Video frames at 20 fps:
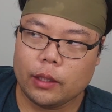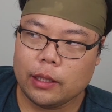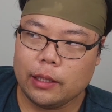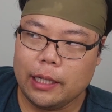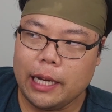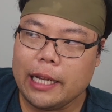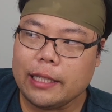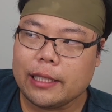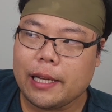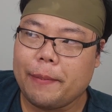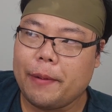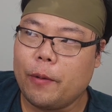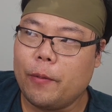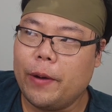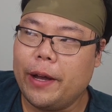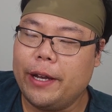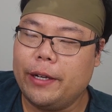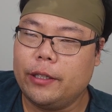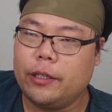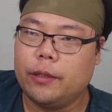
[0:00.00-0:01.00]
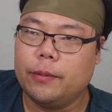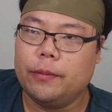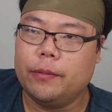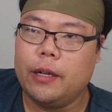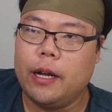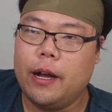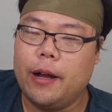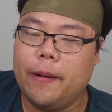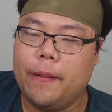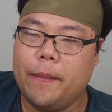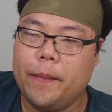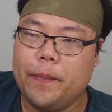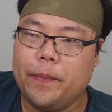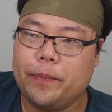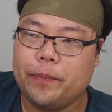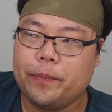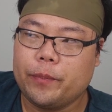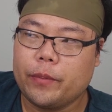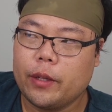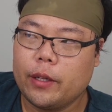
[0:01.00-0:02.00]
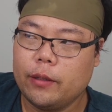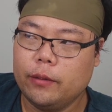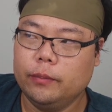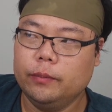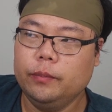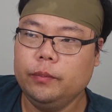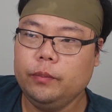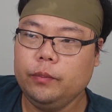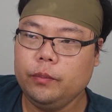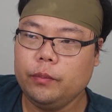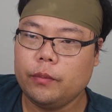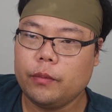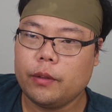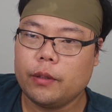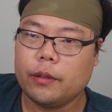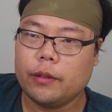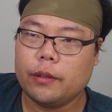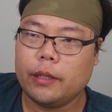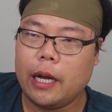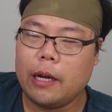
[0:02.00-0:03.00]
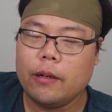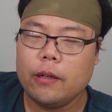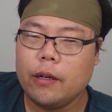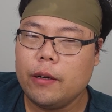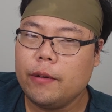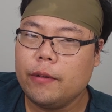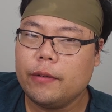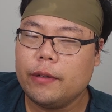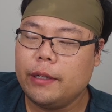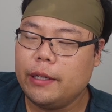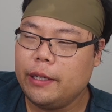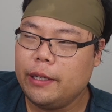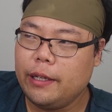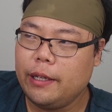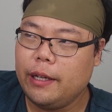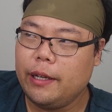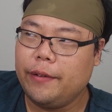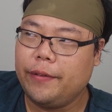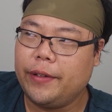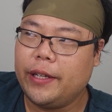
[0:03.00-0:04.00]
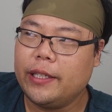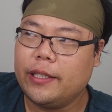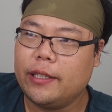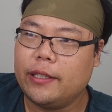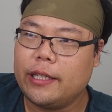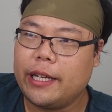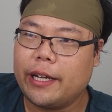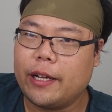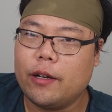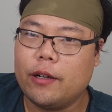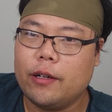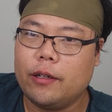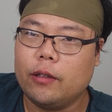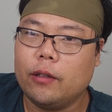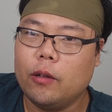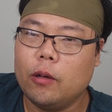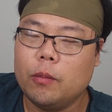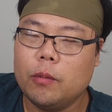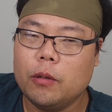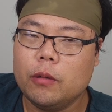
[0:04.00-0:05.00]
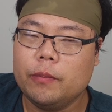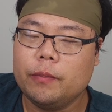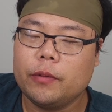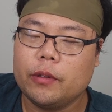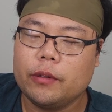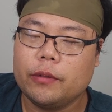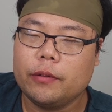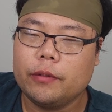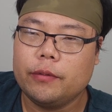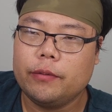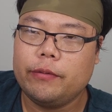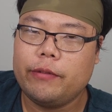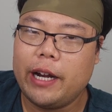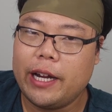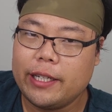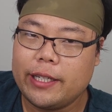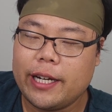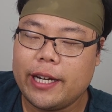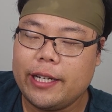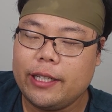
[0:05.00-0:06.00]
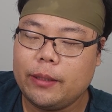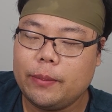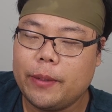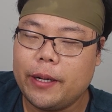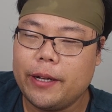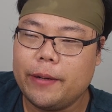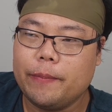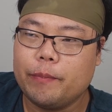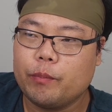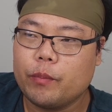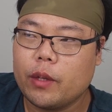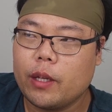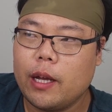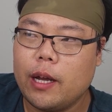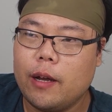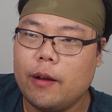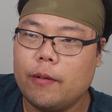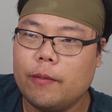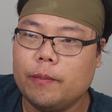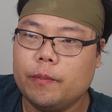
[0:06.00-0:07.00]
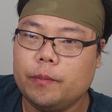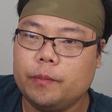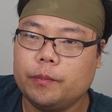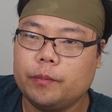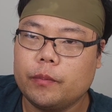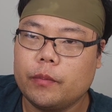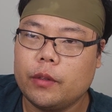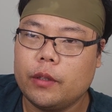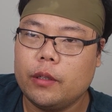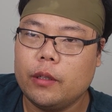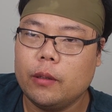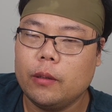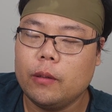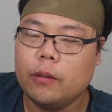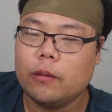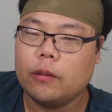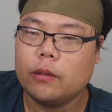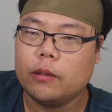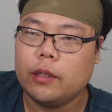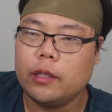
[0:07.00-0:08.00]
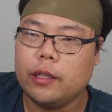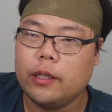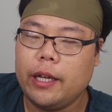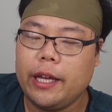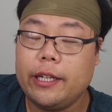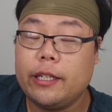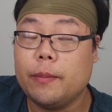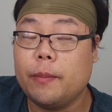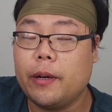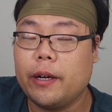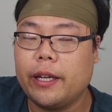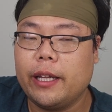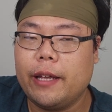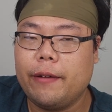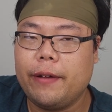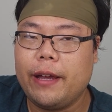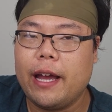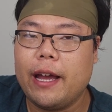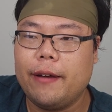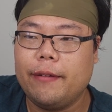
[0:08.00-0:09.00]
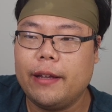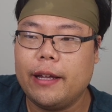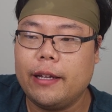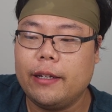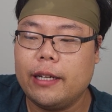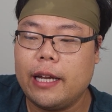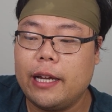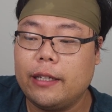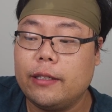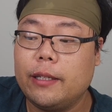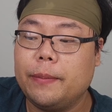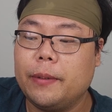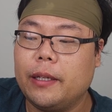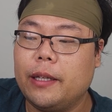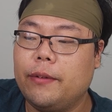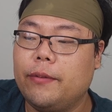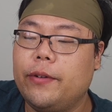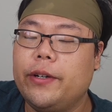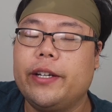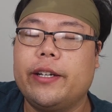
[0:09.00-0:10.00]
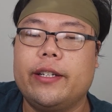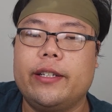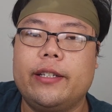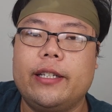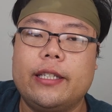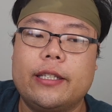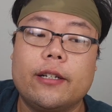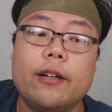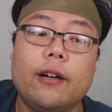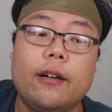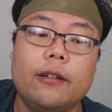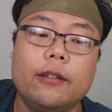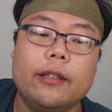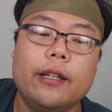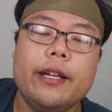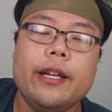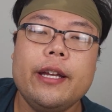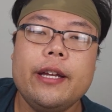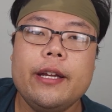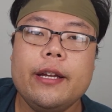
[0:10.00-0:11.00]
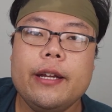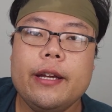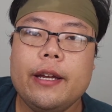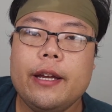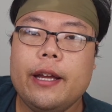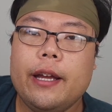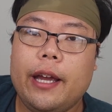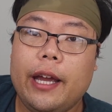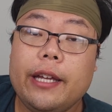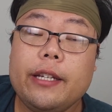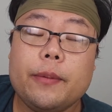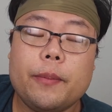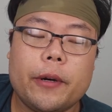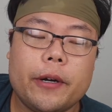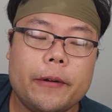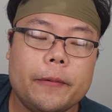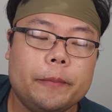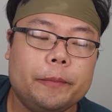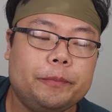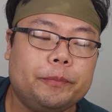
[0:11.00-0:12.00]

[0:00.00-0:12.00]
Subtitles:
last time I went to, I don't know if this is like a global franchise, but the Asian market that we have that I typically frequent is called H Mart,